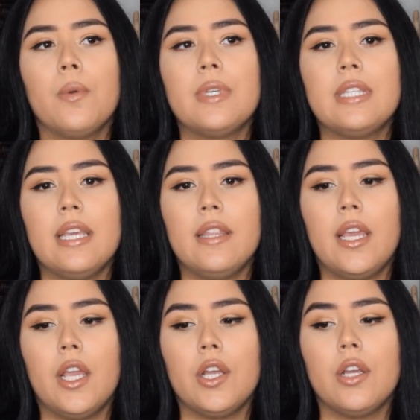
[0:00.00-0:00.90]
we stayed
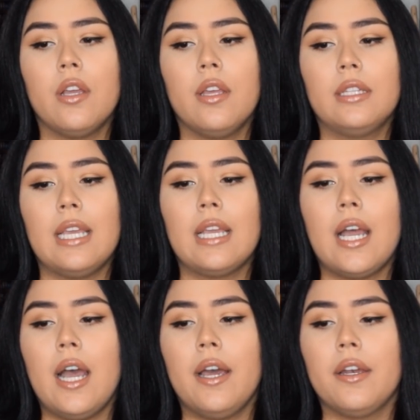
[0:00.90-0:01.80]
there. Thank
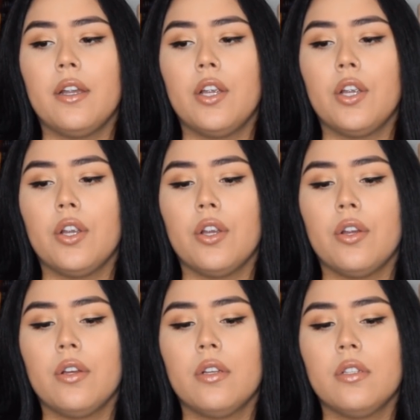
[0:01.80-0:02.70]
God her